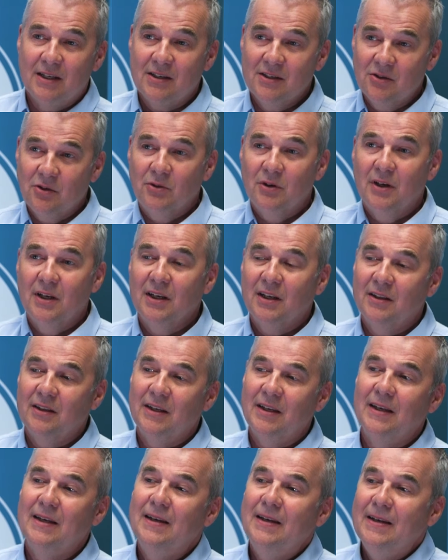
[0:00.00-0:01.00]
sort of like
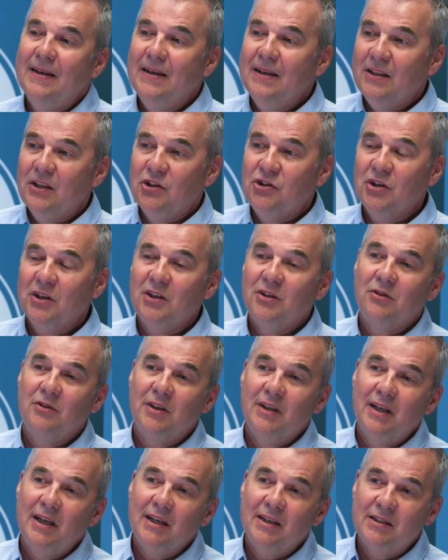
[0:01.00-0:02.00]
the chicken or
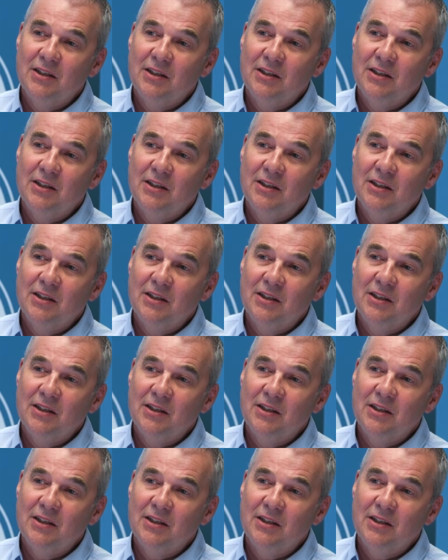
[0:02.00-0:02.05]
the egg